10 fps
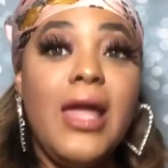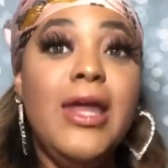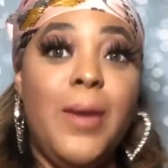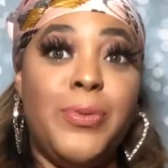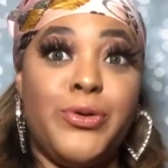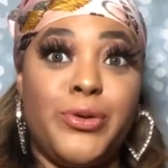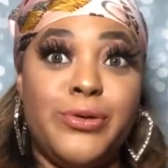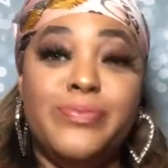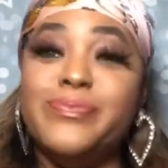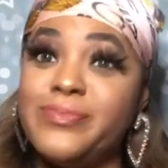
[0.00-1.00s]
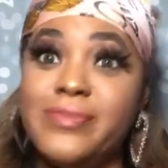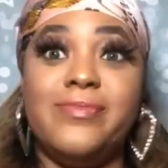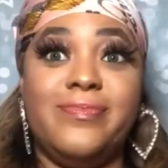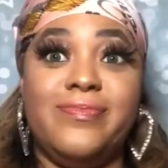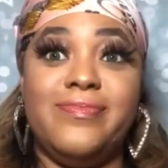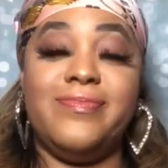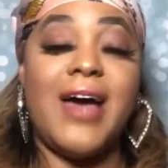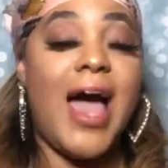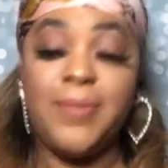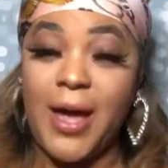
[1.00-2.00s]
an epidural.
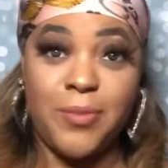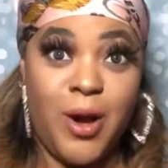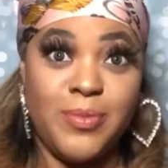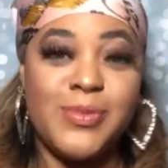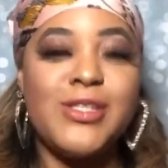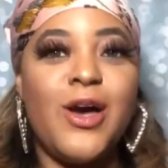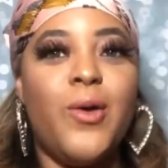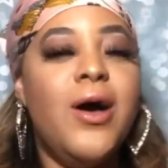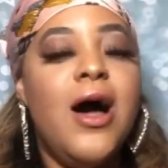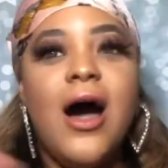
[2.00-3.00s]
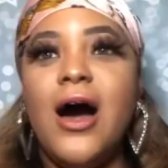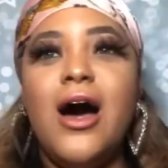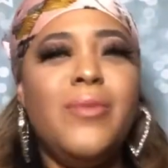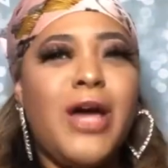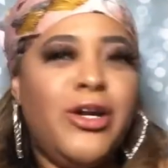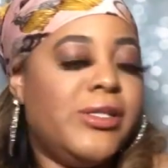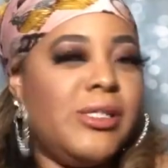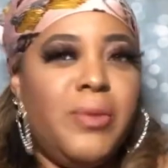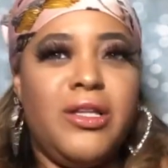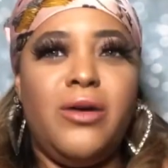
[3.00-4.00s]
I had back problems. So a
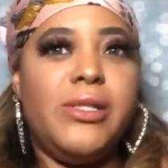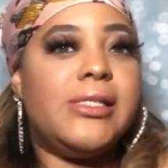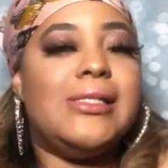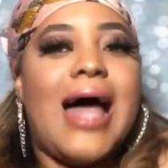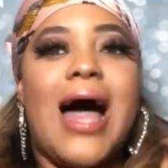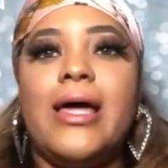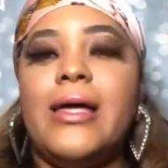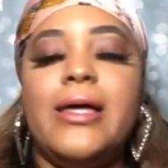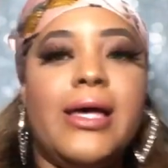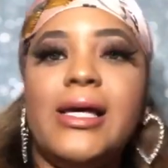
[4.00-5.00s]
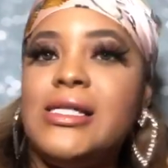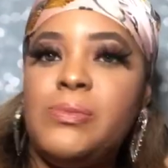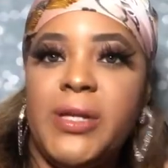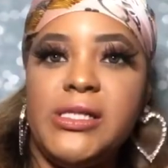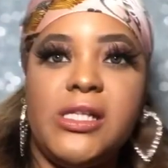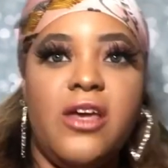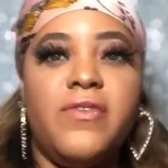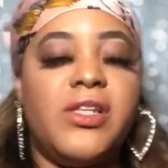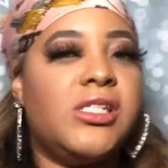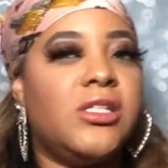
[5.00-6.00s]
nursing pillow is not
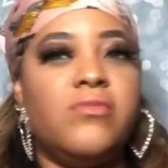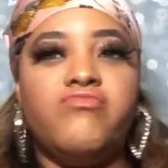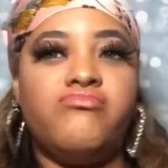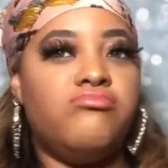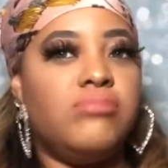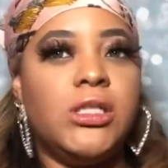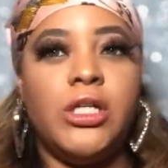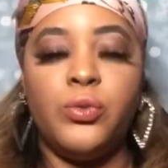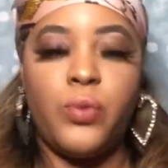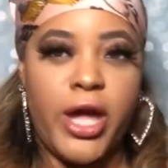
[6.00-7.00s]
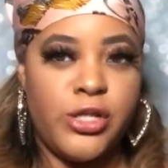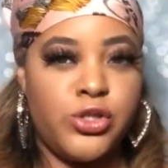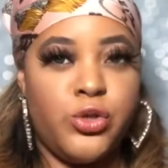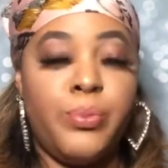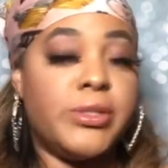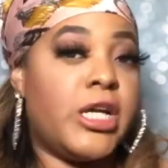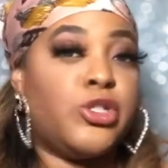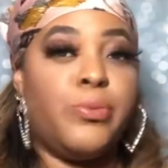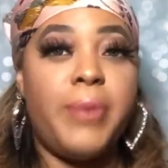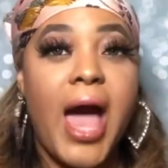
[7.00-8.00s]
expensive. It's a good way to protect
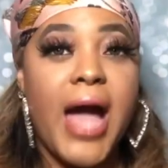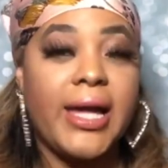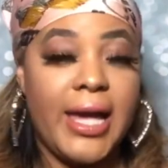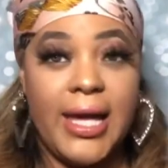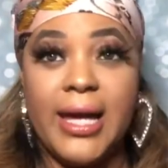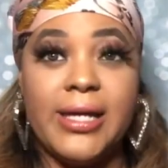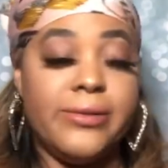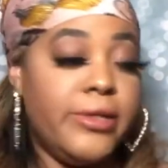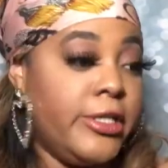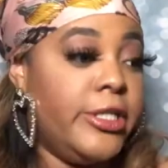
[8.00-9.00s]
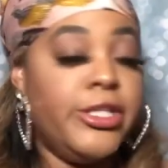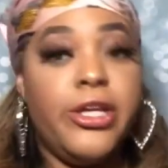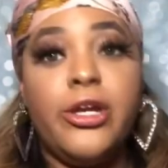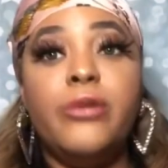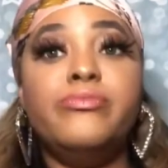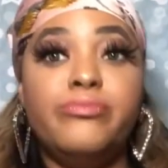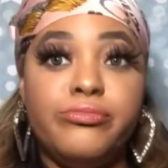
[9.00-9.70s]
your back and, you know,